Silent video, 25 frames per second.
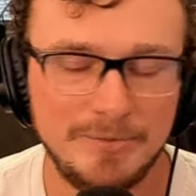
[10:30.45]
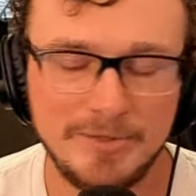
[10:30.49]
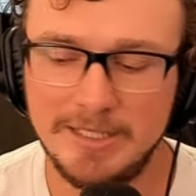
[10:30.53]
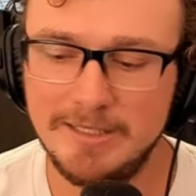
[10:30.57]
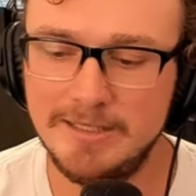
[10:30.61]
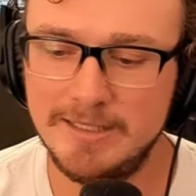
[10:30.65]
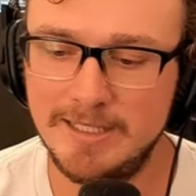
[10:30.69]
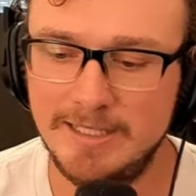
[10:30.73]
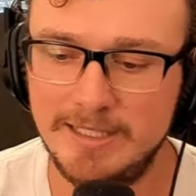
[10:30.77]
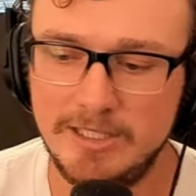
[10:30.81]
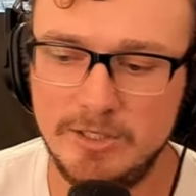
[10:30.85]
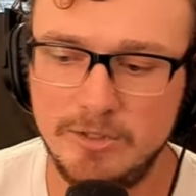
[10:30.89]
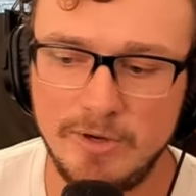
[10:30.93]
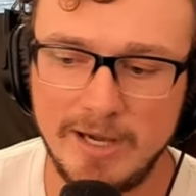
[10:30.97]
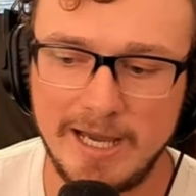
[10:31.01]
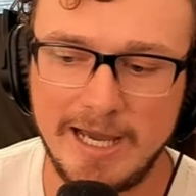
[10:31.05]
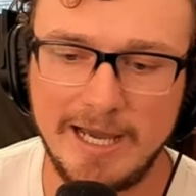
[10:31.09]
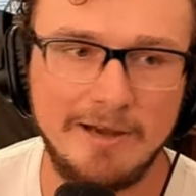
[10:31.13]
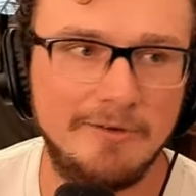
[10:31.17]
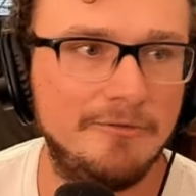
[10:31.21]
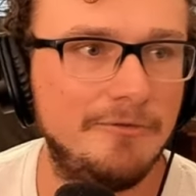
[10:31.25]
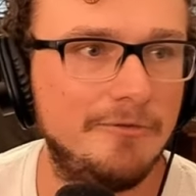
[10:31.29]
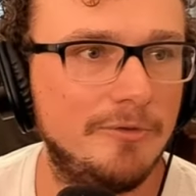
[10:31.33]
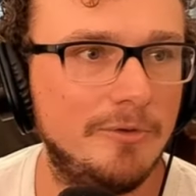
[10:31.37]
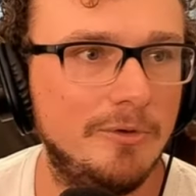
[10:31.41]
And then you
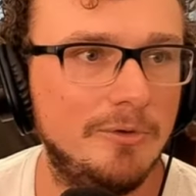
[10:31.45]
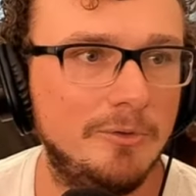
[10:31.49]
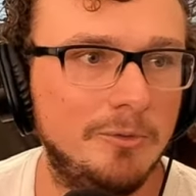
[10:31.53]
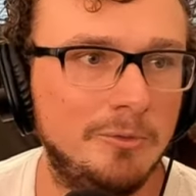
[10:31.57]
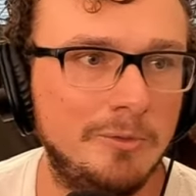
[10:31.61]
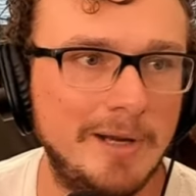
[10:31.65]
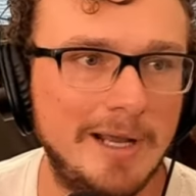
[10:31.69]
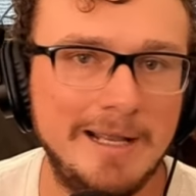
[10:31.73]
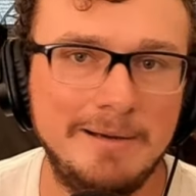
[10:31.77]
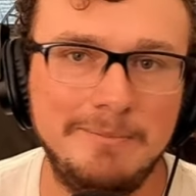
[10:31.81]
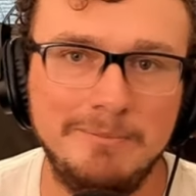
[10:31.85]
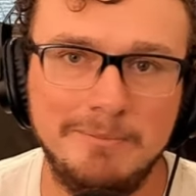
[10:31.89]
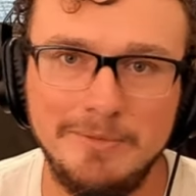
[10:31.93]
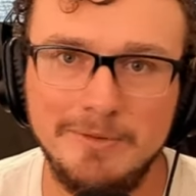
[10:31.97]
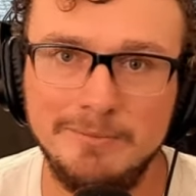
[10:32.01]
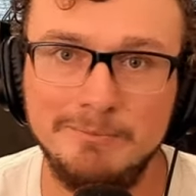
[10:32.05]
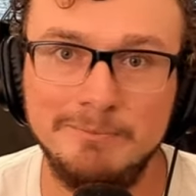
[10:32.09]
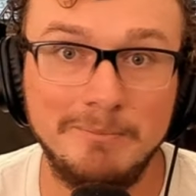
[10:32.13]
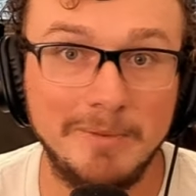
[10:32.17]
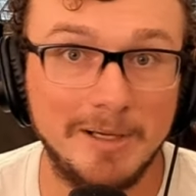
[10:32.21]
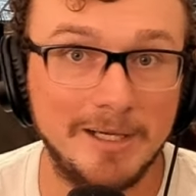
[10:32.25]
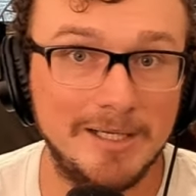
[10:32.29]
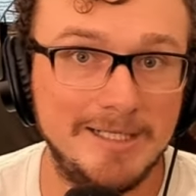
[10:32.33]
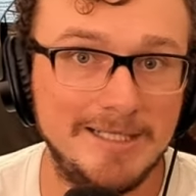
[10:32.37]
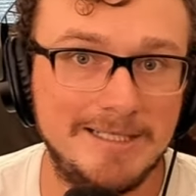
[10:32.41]
have Ren
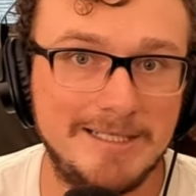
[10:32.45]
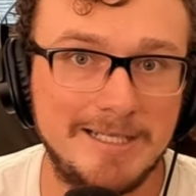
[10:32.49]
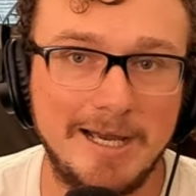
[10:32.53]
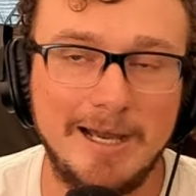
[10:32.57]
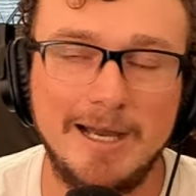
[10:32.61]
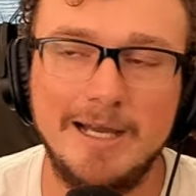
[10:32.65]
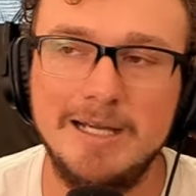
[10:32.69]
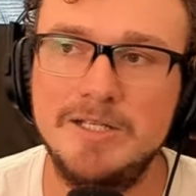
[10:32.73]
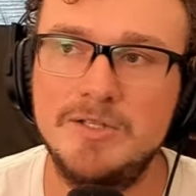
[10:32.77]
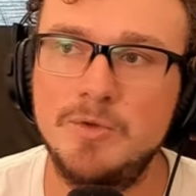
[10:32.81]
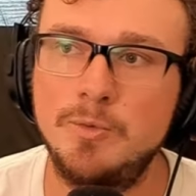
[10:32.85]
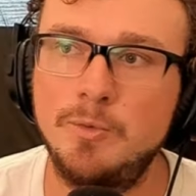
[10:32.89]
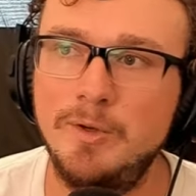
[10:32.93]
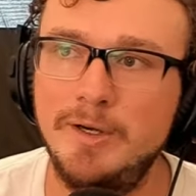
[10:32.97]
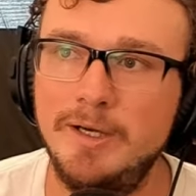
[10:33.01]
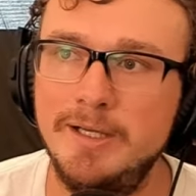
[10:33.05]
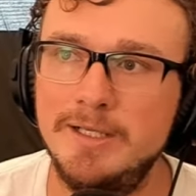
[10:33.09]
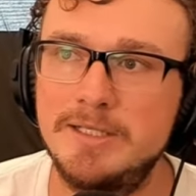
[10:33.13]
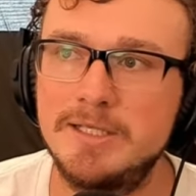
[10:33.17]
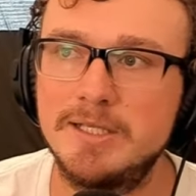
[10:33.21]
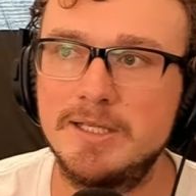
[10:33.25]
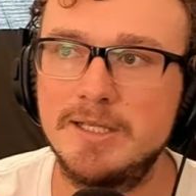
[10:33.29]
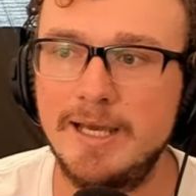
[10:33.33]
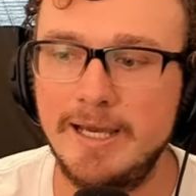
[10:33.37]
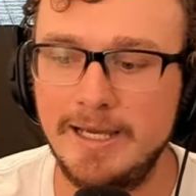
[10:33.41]
Money Ties, where
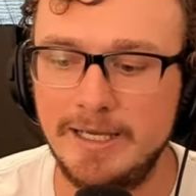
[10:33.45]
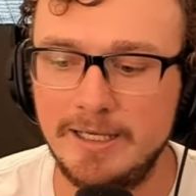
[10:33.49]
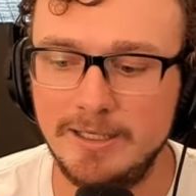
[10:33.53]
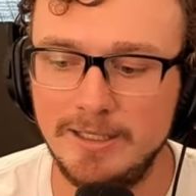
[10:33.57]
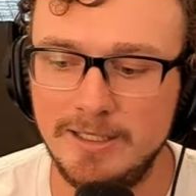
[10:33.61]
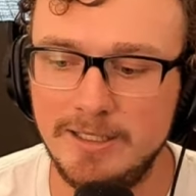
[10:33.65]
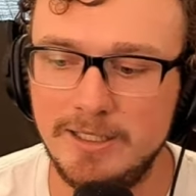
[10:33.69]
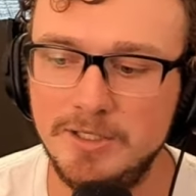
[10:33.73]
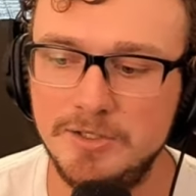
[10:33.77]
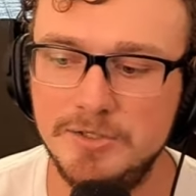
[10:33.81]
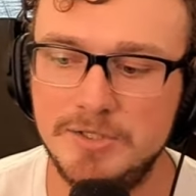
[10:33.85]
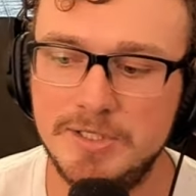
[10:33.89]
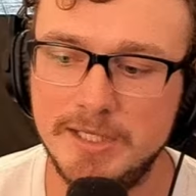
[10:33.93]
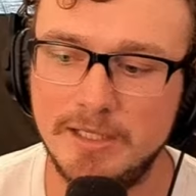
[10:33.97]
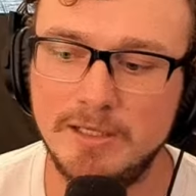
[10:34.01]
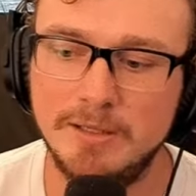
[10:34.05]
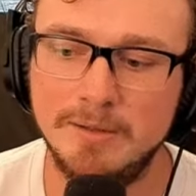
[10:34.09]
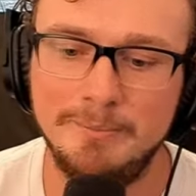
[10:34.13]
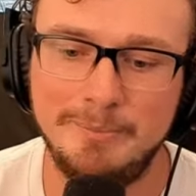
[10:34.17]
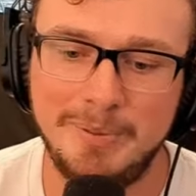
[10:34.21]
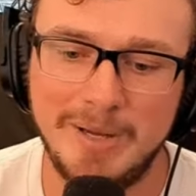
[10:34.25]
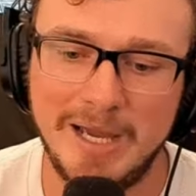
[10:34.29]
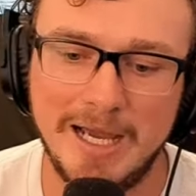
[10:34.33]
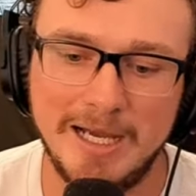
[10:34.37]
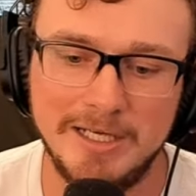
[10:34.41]
it's like, here's the
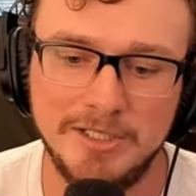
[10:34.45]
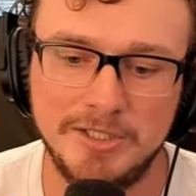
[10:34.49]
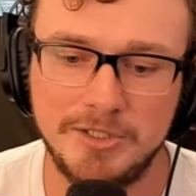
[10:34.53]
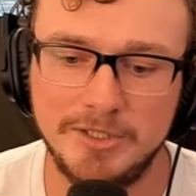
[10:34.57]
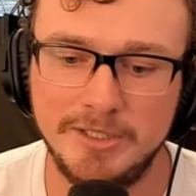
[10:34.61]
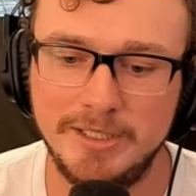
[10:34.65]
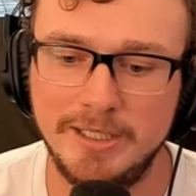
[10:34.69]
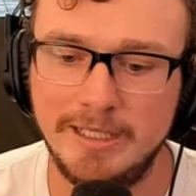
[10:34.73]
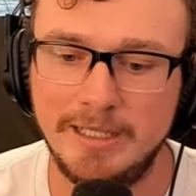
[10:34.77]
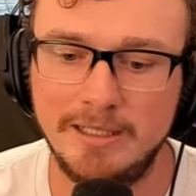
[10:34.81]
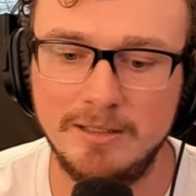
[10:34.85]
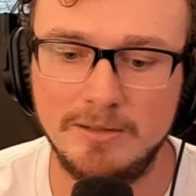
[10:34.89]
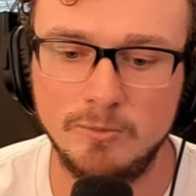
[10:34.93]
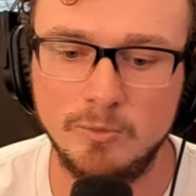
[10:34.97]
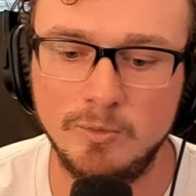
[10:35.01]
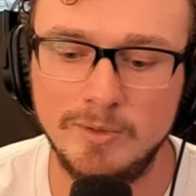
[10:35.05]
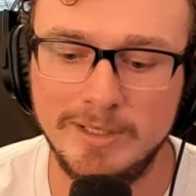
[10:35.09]
compassionate,